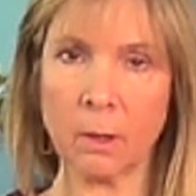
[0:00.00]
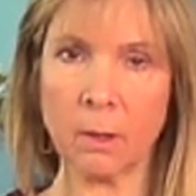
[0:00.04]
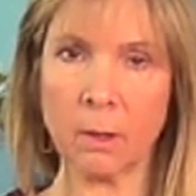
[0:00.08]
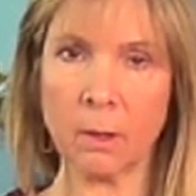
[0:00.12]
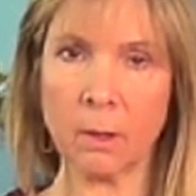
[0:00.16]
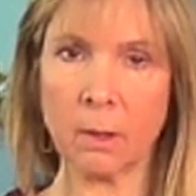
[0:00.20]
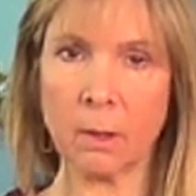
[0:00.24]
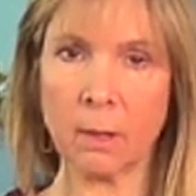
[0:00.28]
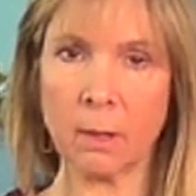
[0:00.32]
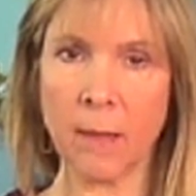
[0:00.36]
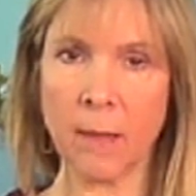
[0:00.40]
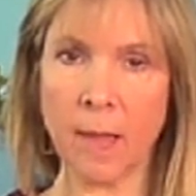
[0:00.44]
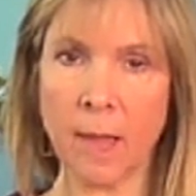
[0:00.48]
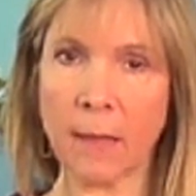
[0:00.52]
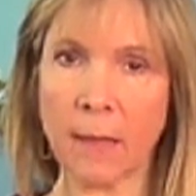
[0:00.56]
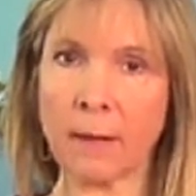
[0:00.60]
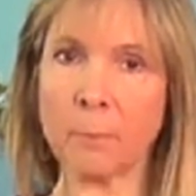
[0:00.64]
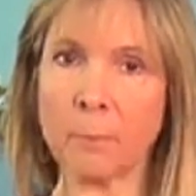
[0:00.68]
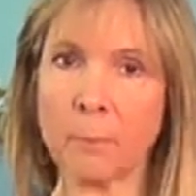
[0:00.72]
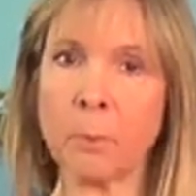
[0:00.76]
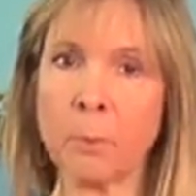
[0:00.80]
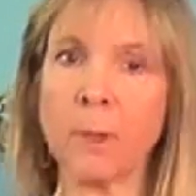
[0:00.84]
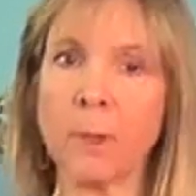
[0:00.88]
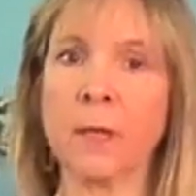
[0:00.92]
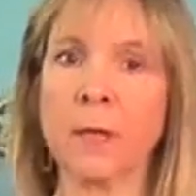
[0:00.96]
at a
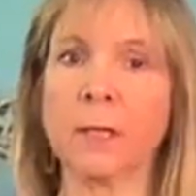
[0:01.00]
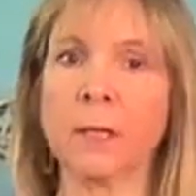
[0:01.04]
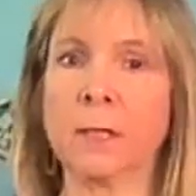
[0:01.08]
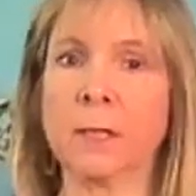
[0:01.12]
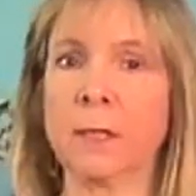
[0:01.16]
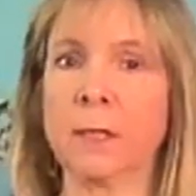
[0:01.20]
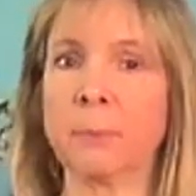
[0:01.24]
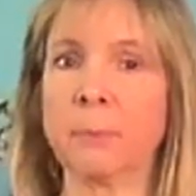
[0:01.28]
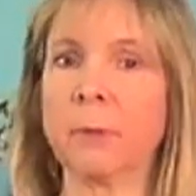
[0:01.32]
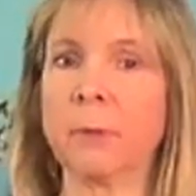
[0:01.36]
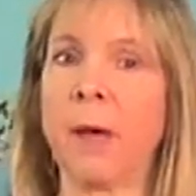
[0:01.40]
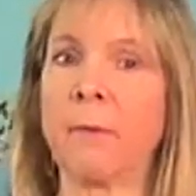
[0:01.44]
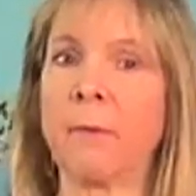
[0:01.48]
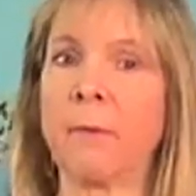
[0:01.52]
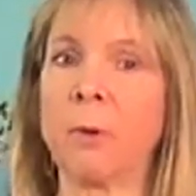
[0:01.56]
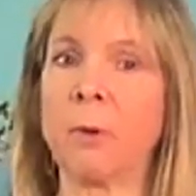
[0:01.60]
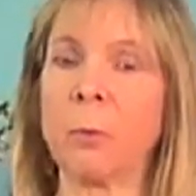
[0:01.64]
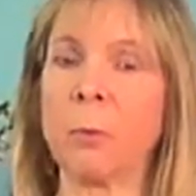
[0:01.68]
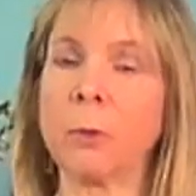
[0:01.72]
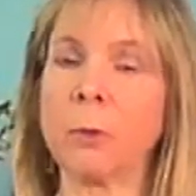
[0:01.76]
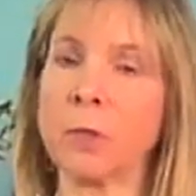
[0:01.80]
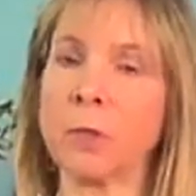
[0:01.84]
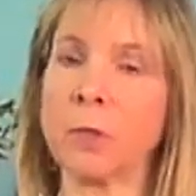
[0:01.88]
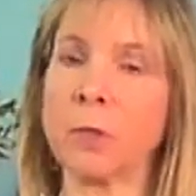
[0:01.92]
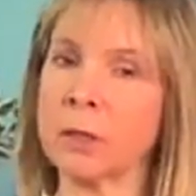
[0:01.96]
pretty deep level. We
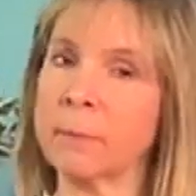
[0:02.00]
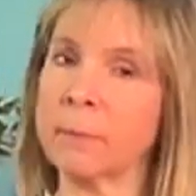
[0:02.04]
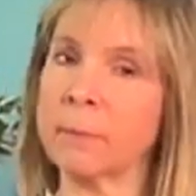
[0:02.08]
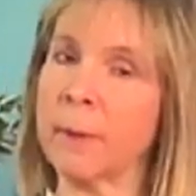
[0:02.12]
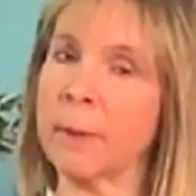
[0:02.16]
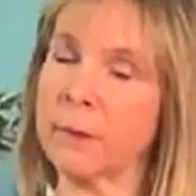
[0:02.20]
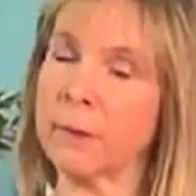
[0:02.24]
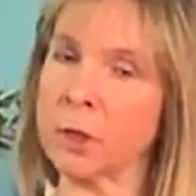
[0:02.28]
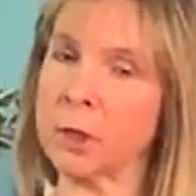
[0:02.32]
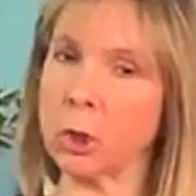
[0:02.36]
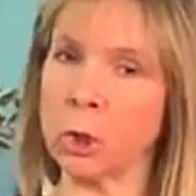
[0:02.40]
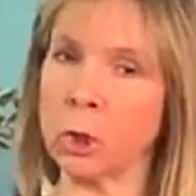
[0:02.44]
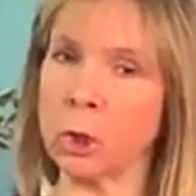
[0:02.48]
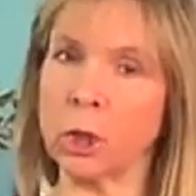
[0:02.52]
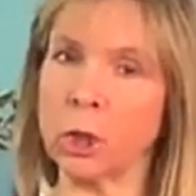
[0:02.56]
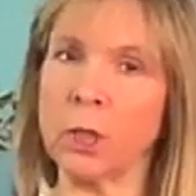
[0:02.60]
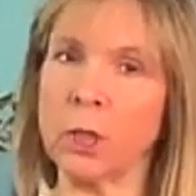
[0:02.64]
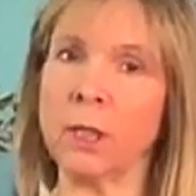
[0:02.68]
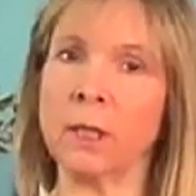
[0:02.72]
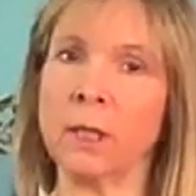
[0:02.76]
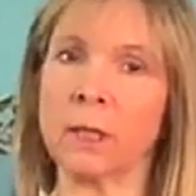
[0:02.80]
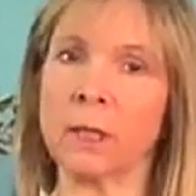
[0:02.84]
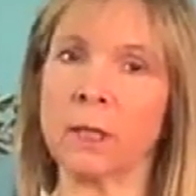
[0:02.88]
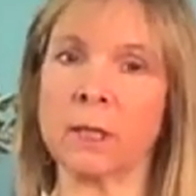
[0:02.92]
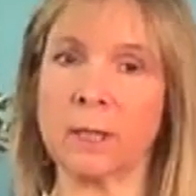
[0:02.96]
talked about the
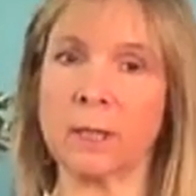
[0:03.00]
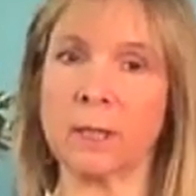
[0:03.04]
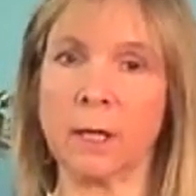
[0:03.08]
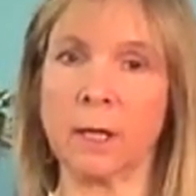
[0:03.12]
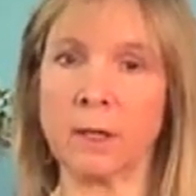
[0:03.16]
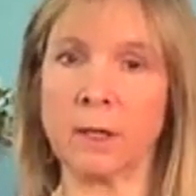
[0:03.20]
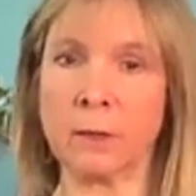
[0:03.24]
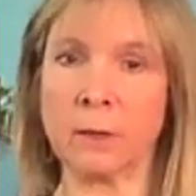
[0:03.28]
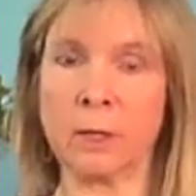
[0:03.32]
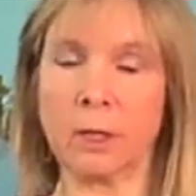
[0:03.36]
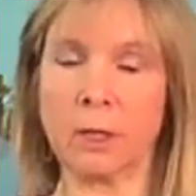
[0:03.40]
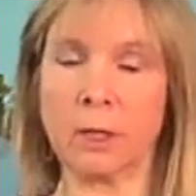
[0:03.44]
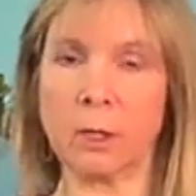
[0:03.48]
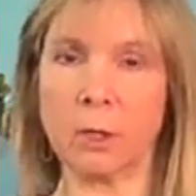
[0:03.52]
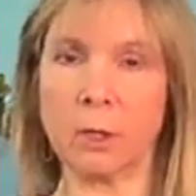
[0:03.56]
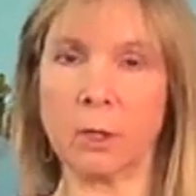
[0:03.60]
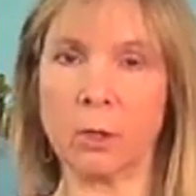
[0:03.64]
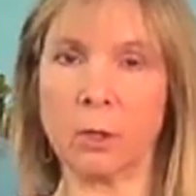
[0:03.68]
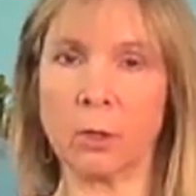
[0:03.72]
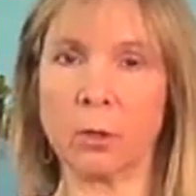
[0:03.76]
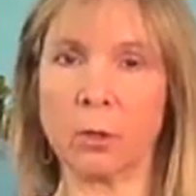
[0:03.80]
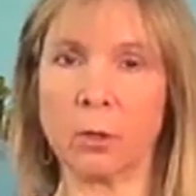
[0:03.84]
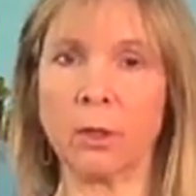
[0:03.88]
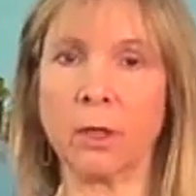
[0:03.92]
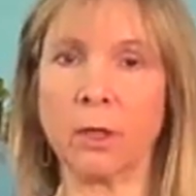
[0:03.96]
sheaths in the
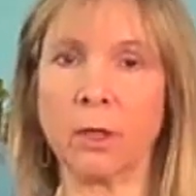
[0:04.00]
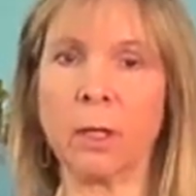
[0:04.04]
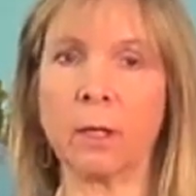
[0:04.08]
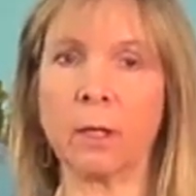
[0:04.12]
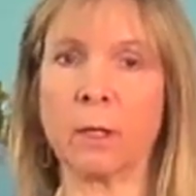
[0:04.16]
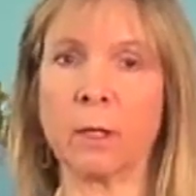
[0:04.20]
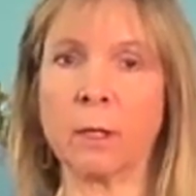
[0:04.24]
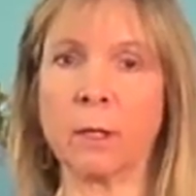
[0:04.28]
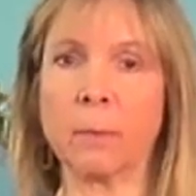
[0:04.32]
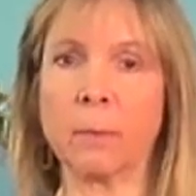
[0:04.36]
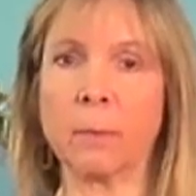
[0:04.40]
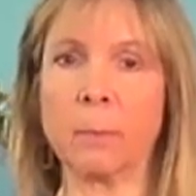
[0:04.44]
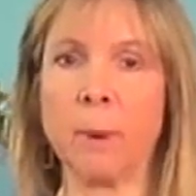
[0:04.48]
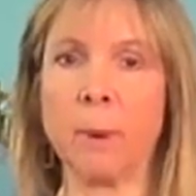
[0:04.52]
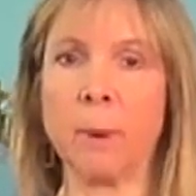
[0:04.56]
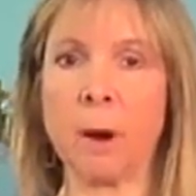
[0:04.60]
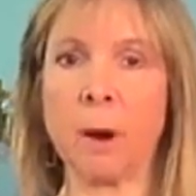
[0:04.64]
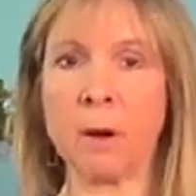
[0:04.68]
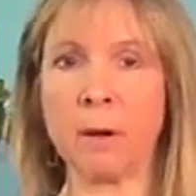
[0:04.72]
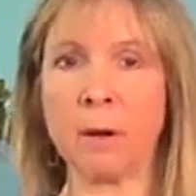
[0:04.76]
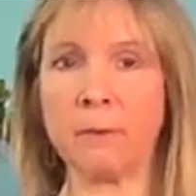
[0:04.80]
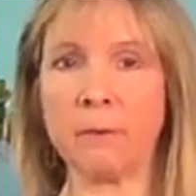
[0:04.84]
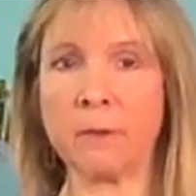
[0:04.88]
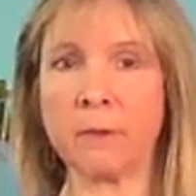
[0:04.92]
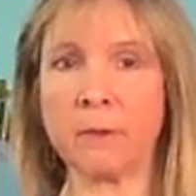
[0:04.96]
earlier part
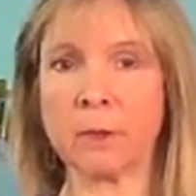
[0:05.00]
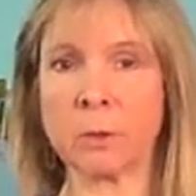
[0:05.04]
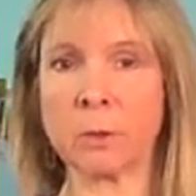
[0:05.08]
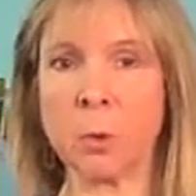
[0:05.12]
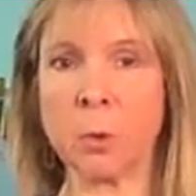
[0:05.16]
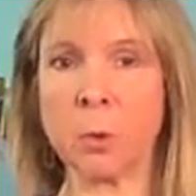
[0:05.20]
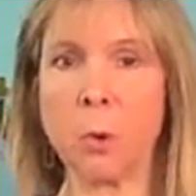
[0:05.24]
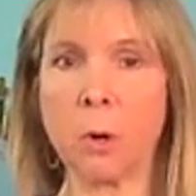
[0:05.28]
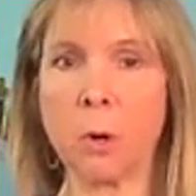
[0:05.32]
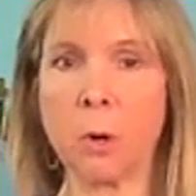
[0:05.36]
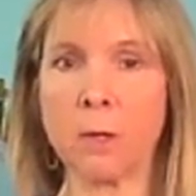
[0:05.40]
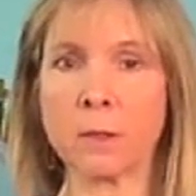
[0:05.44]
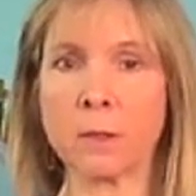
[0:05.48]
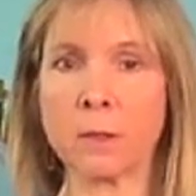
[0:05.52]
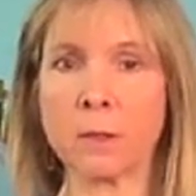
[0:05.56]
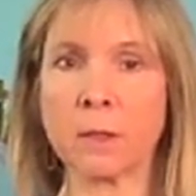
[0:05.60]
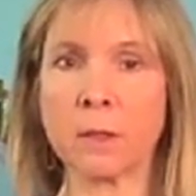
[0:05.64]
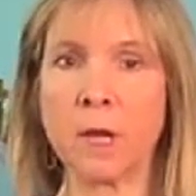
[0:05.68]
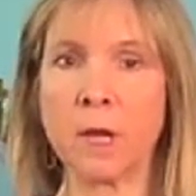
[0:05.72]
of this course.